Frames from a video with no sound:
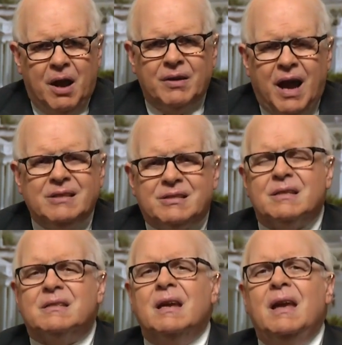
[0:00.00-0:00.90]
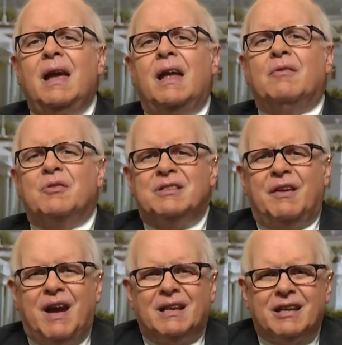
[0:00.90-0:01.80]
ISIS. And of course,
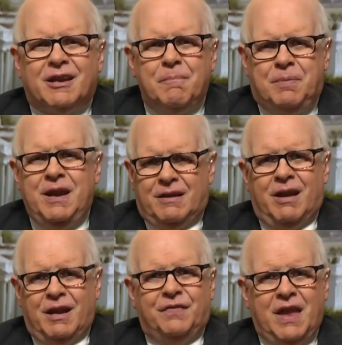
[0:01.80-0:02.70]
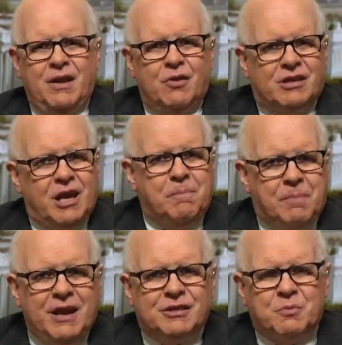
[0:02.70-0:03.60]
they've got to compete, right? If they don't keep
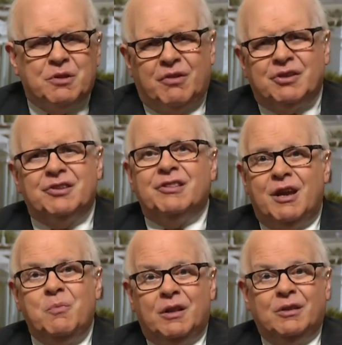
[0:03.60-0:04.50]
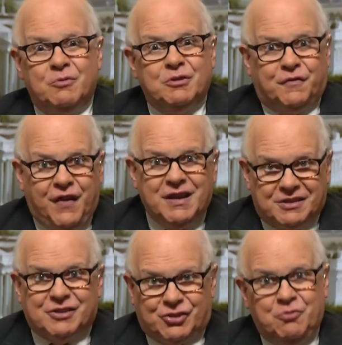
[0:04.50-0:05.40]
pace with Russia, they will lose
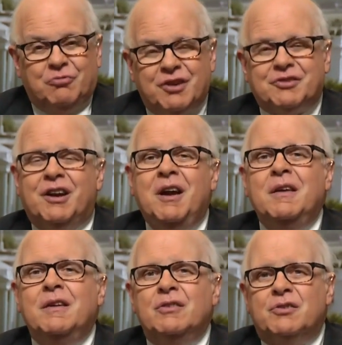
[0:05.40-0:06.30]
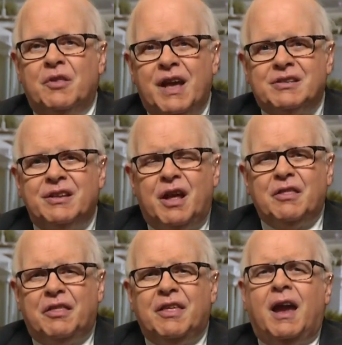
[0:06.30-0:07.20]
face to Russia. So there's
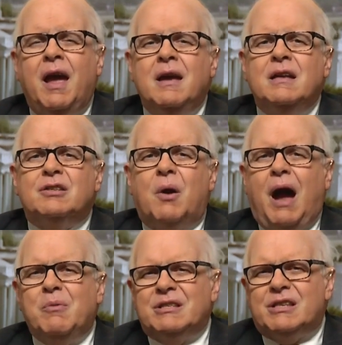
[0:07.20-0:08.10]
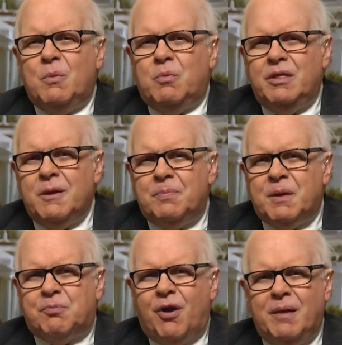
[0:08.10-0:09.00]
another thing. So I would say
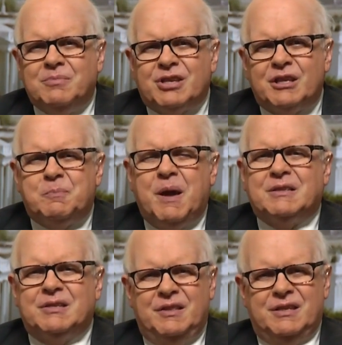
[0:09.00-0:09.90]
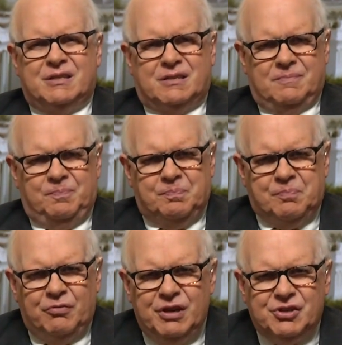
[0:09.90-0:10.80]
the prime suspects in this
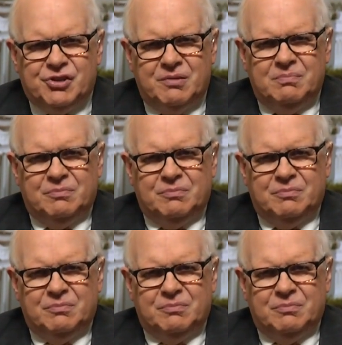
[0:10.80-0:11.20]
Parisian